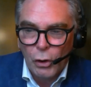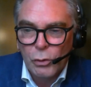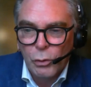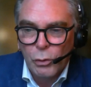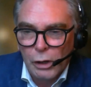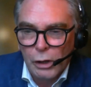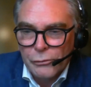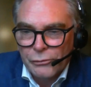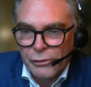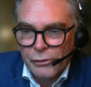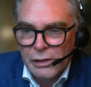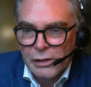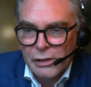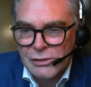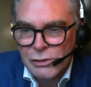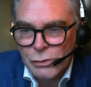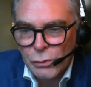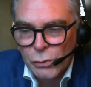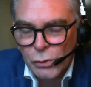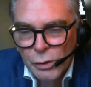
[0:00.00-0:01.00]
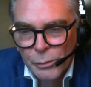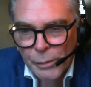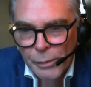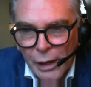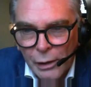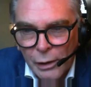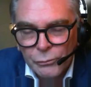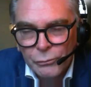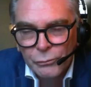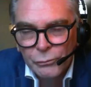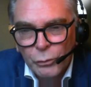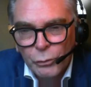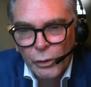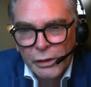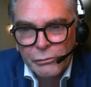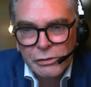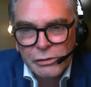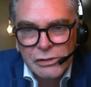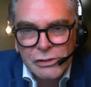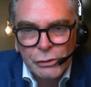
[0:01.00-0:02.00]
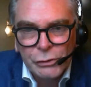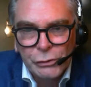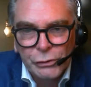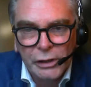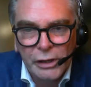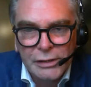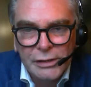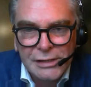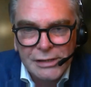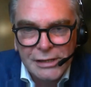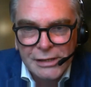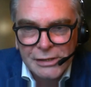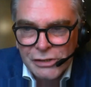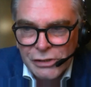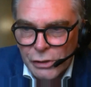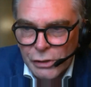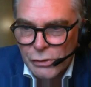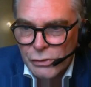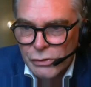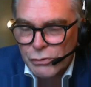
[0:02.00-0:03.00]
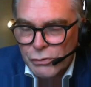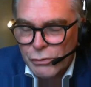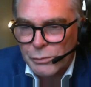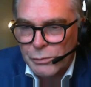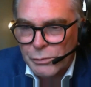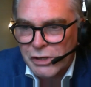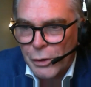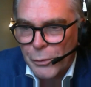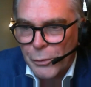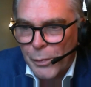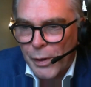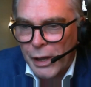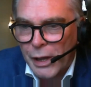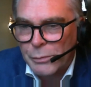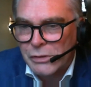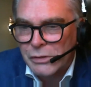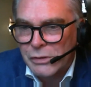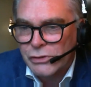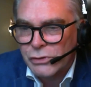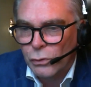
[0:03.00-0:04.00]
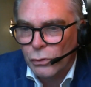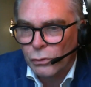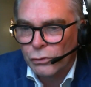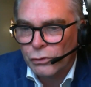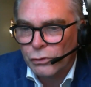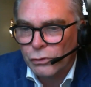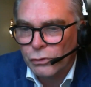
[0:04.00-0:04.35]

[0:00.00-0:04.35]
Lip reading: qualified to talk about whether it's a good idea to use crypto payments or